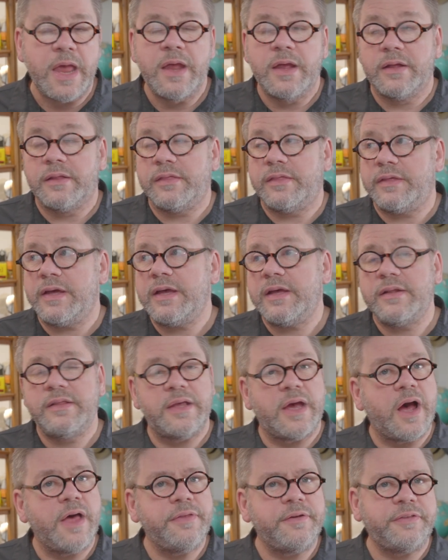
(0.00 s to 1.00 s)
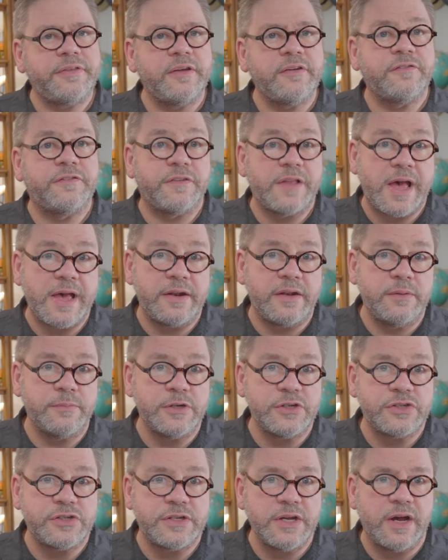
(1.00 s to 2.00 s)
Then the other thing Flatten
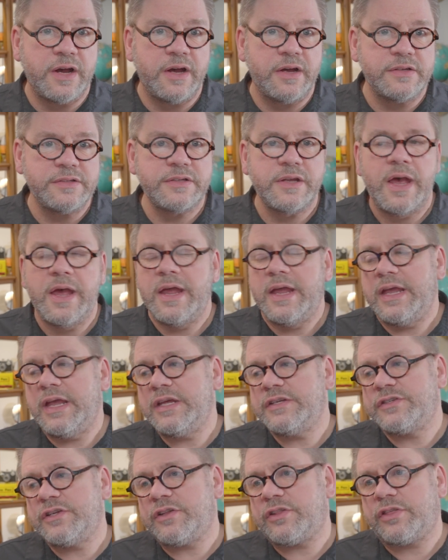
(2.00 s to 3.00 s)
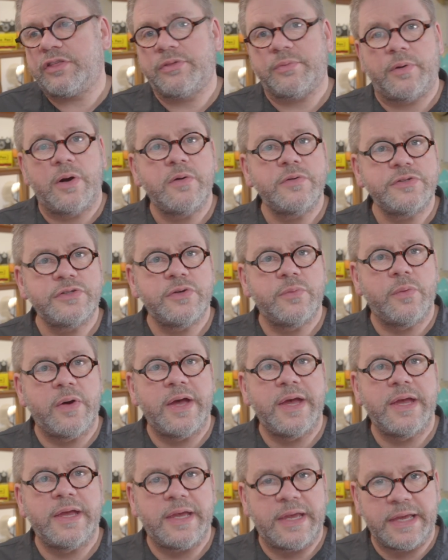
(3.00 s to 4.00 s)
Image does is it throws
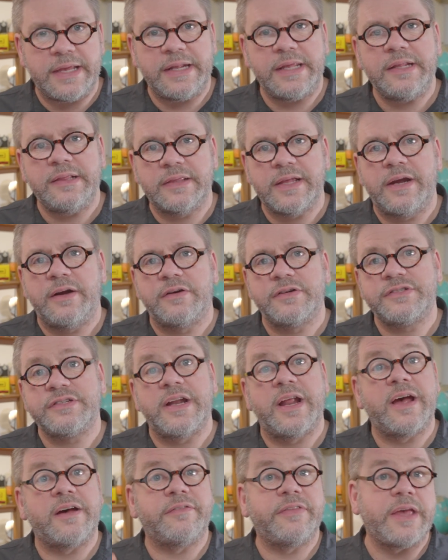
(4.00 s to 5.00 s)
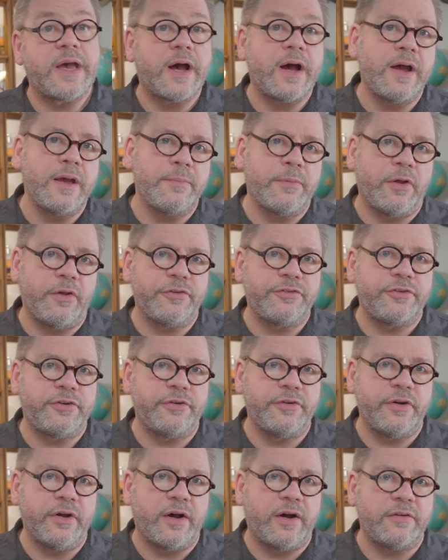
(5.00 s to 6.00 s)
away any layers that have the eyeballs
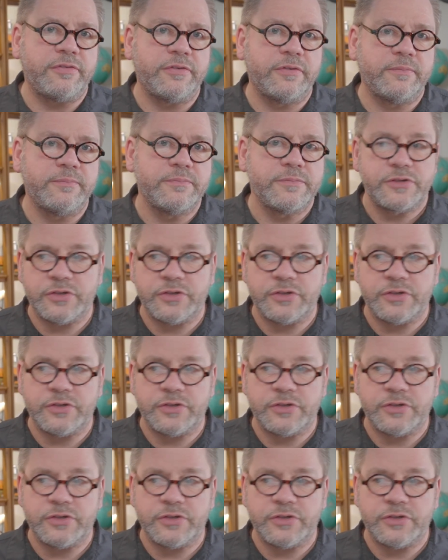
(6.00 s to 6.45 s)
turned off.